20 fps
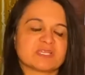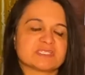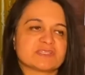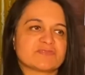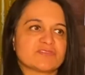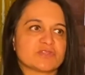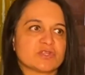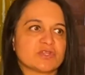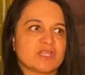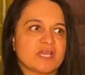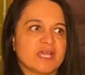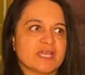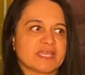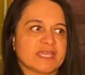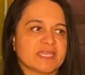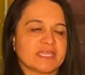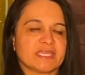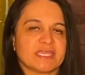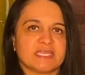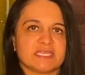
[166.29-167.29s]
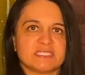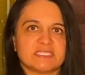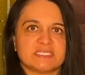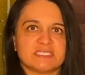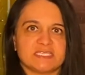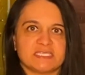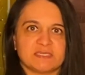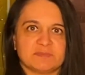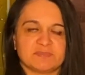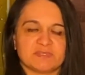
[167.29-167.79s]
if they're not getting in
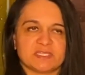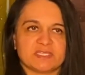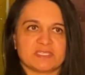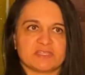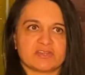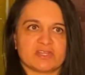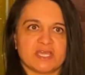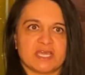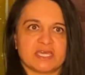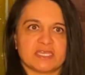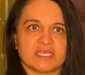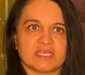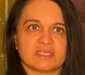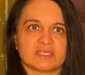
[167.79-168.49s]
deep, then they're not